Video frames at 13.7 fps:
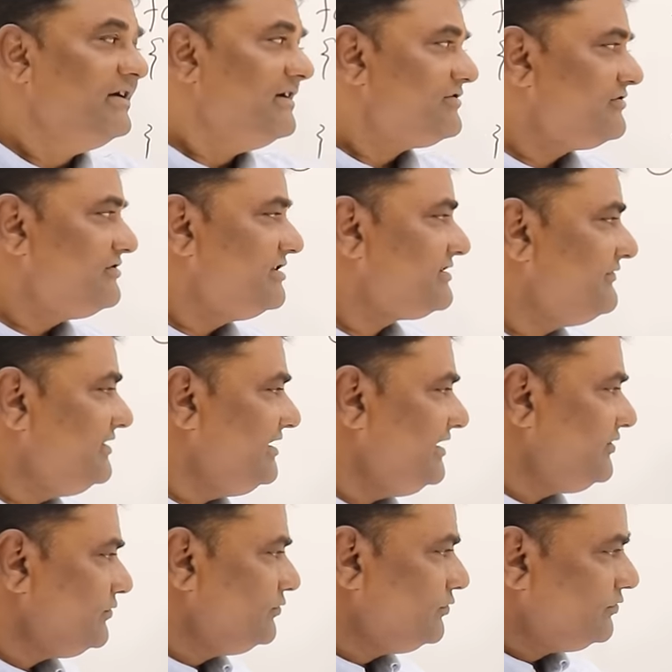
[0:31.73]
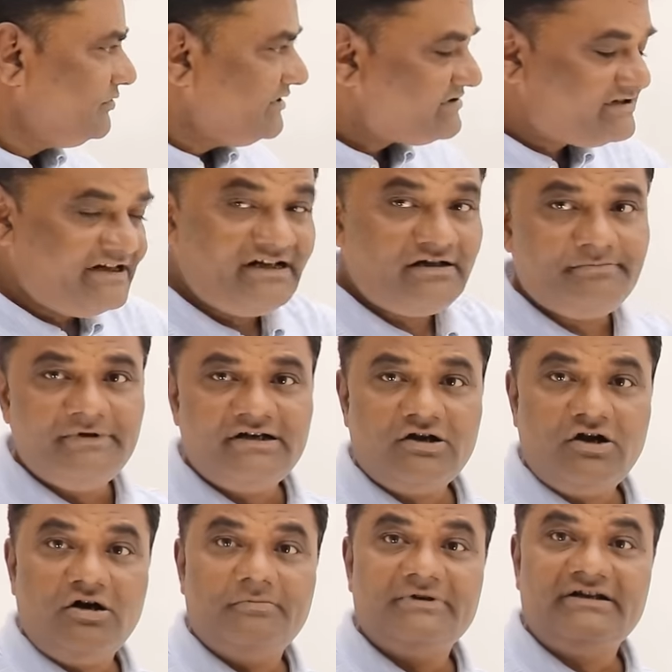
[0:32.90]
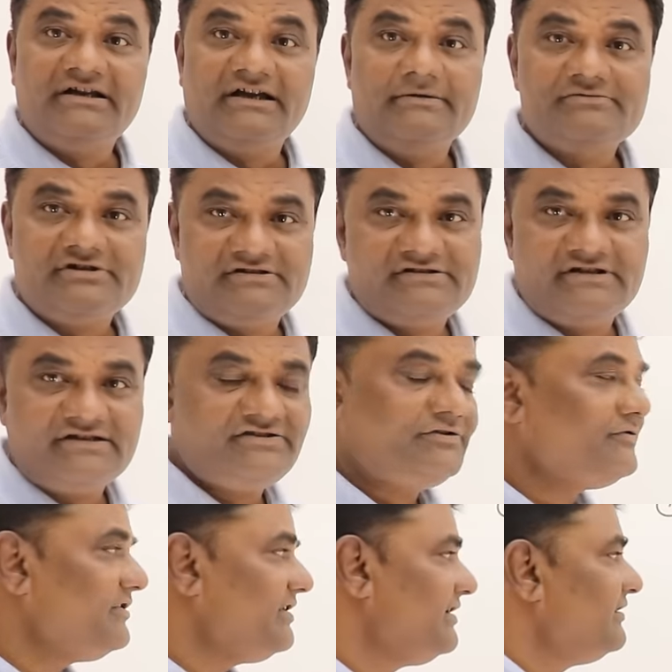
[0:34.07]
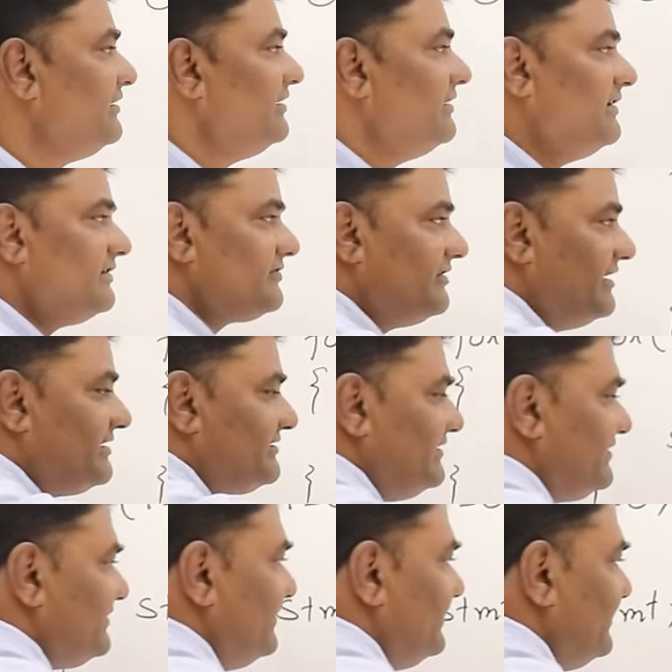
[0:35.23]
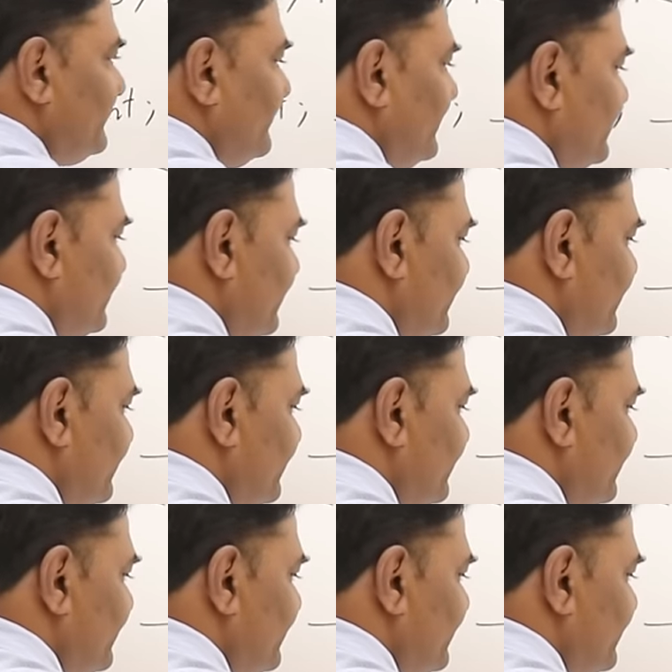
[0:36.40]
So just we need to know the statement, how many times it is executing. So that's it. So this